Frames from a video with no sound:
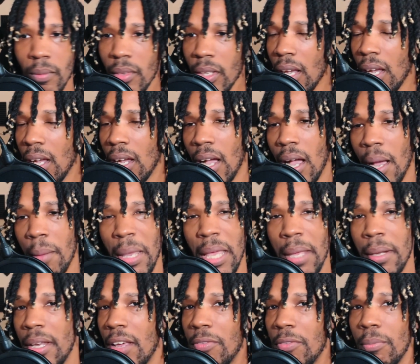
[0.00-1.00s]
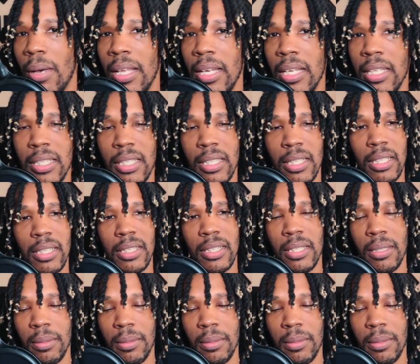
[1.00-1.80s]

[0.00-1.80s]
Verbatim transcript: I made enough money to